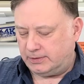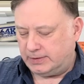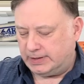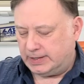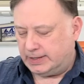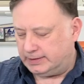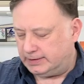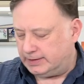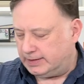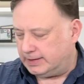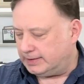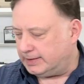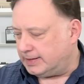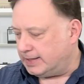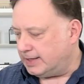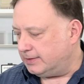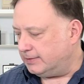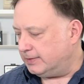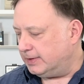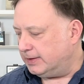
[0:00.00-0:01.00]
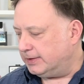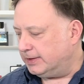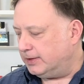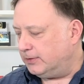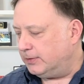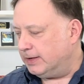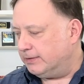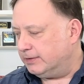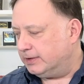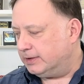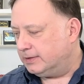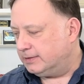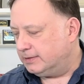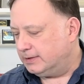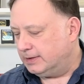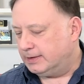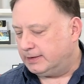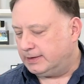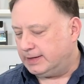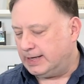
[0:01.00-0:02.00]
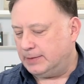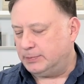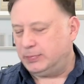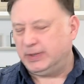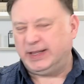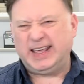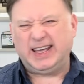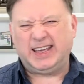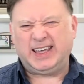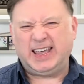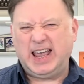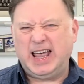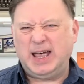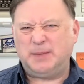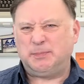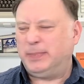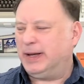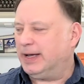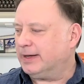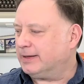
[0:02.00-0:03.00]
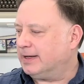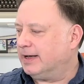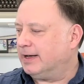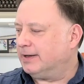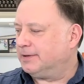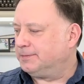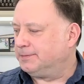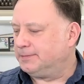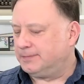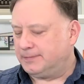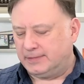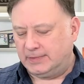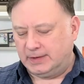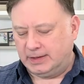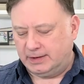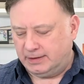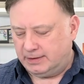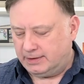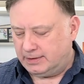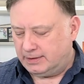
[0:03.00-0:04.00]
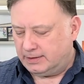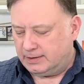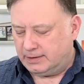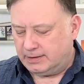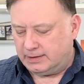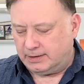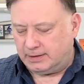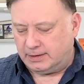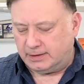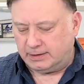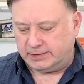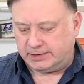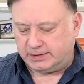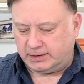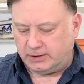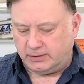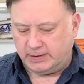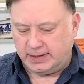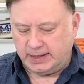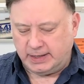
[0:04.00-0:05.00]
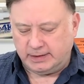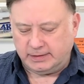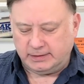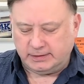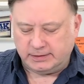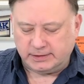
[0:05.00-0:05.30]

ahead and get that. Well, I don't have can't put that cap back on. Let's go ahead and